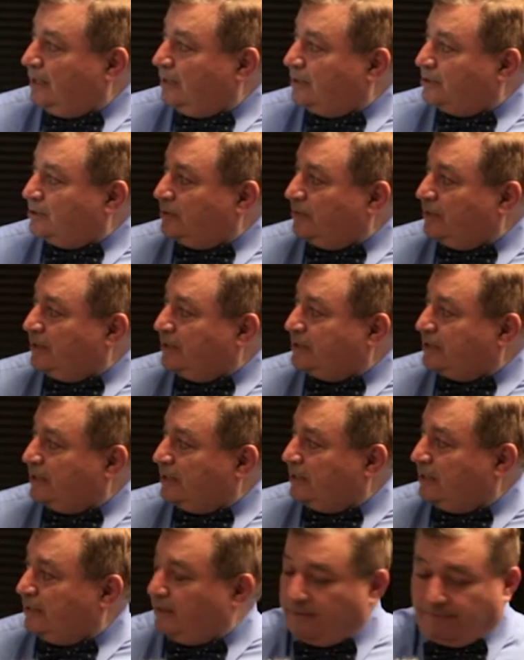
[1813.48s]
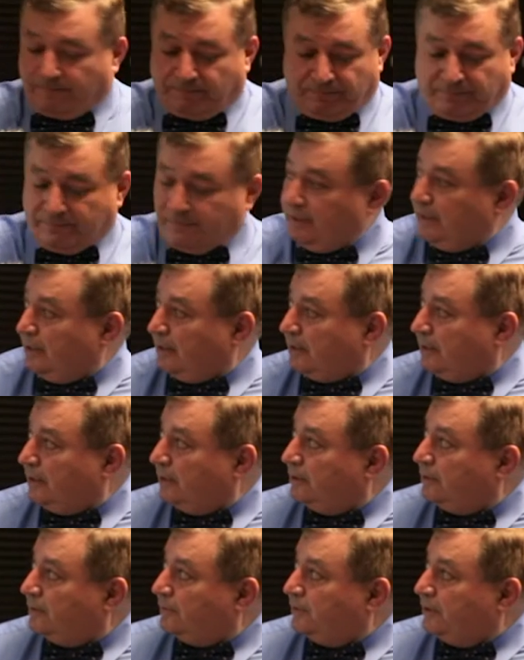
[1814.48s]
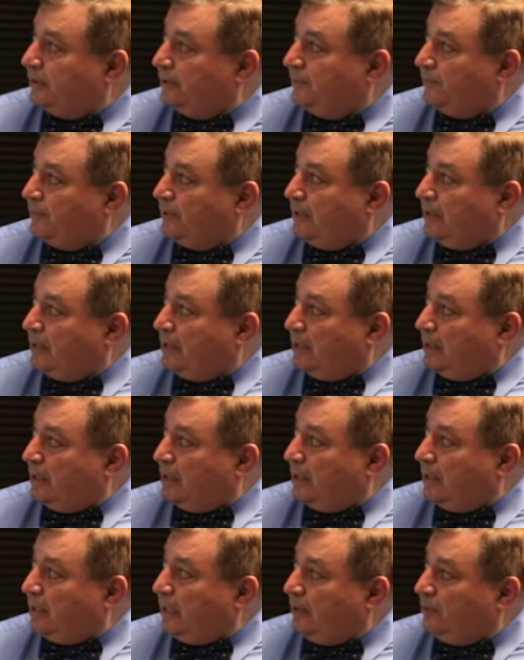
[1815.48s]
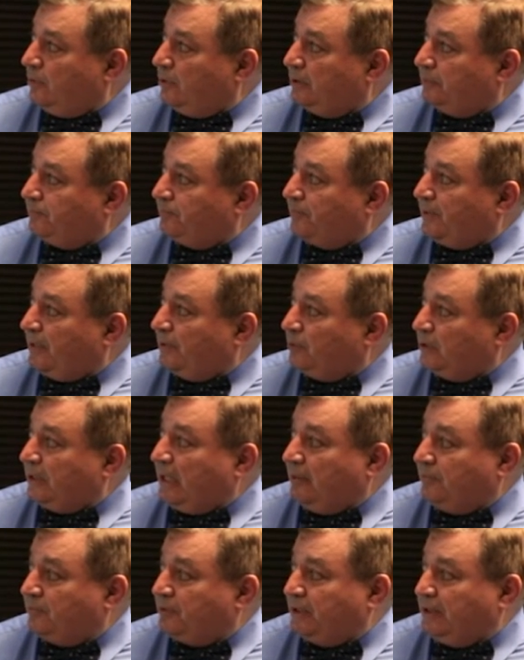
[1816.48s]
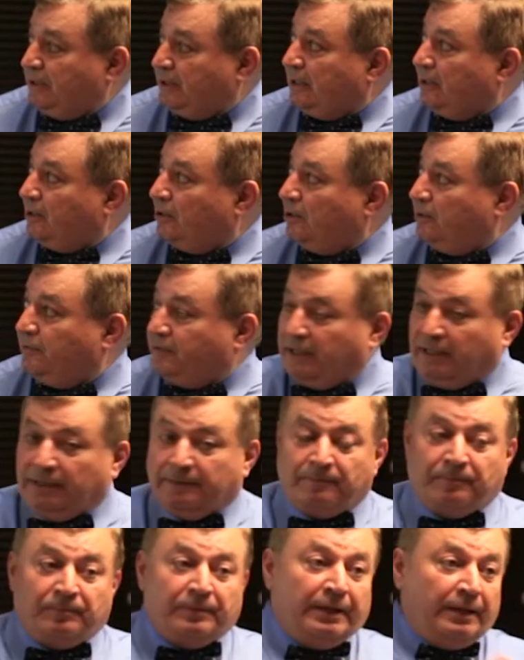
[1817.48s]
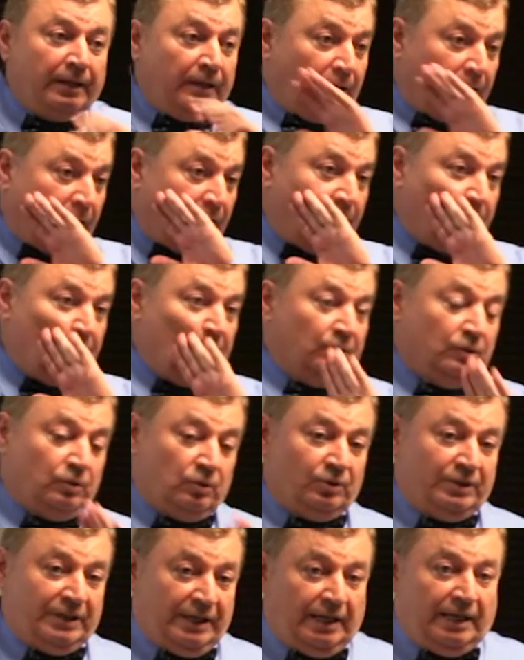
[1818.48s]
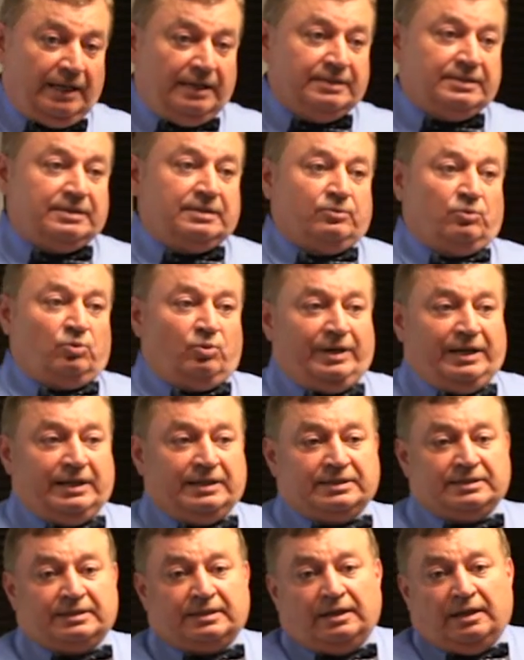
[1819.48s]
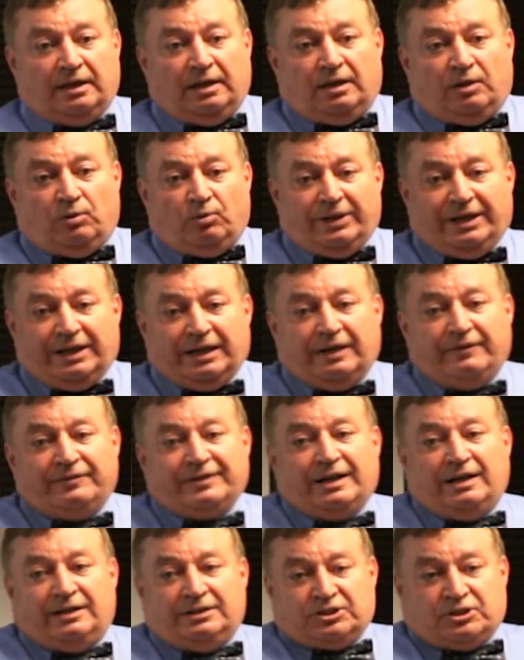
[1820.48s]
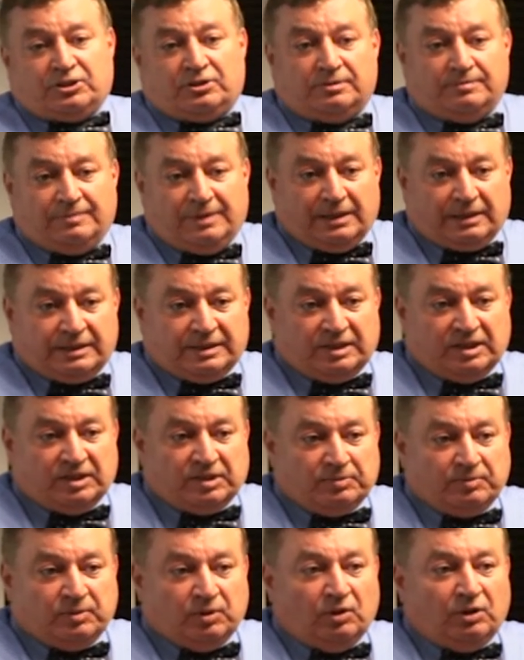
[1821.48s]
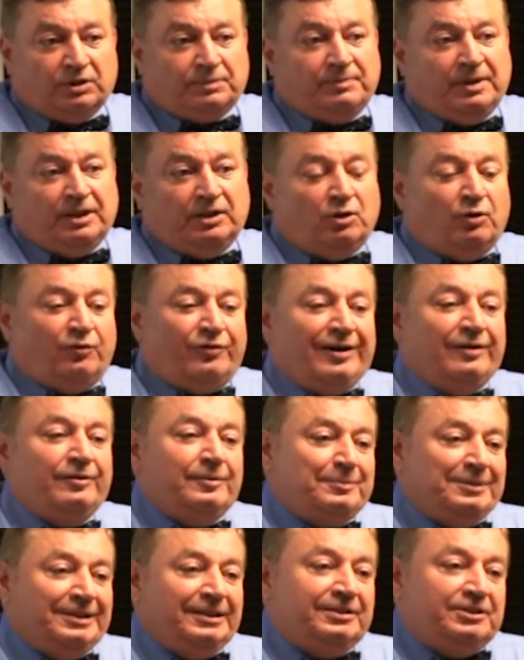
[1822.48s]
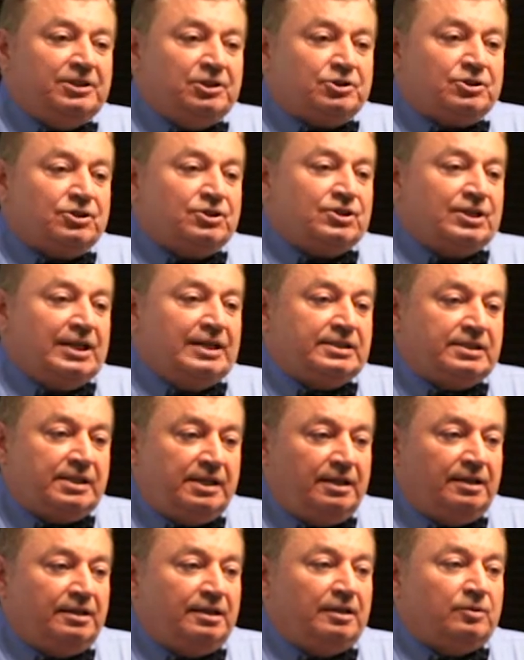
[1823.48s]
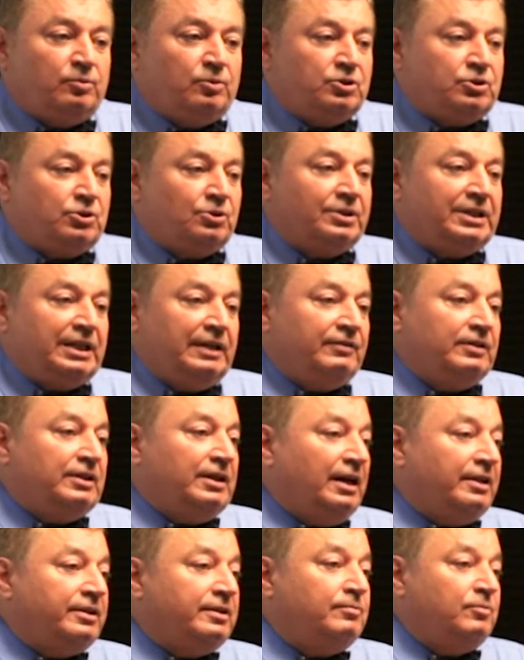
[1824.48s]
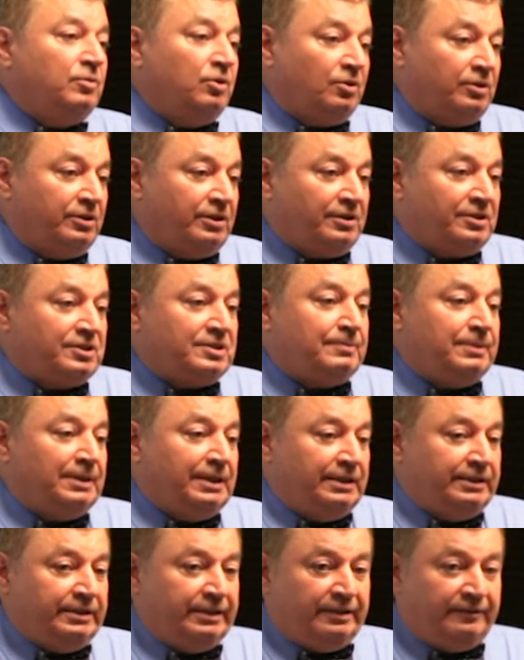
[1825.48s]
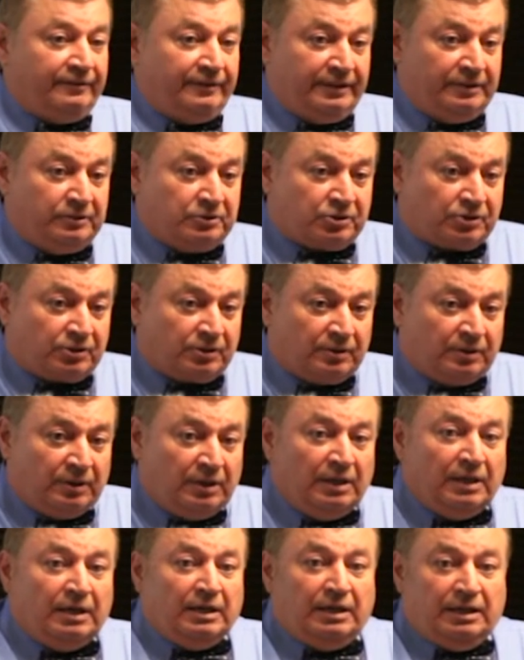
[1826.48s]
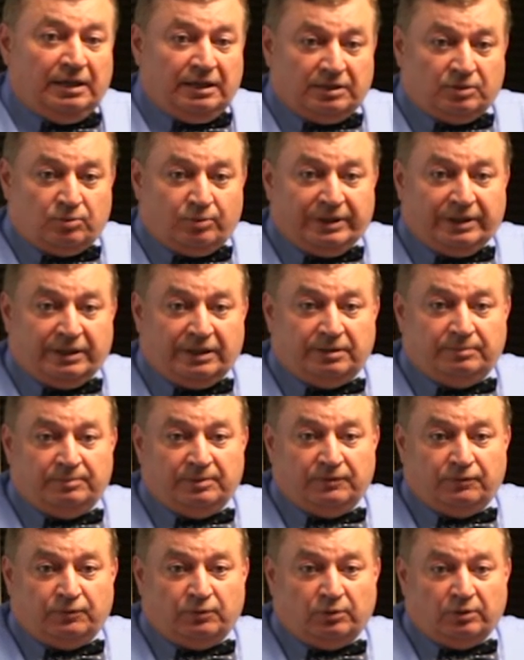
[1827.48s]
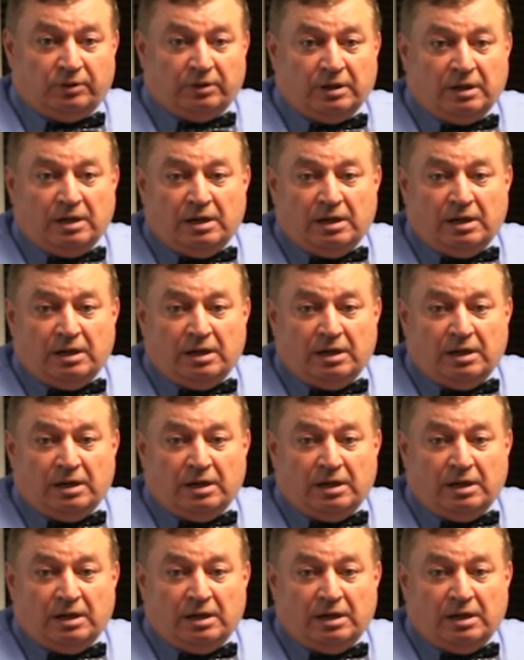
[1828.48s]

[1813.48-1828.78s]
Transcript: So these are the kind of the, what I'm thinking of that in today's West, we have cultural Marxism. Not many of our politicians are saying that we should have another murderous, bloody revolution as we had before.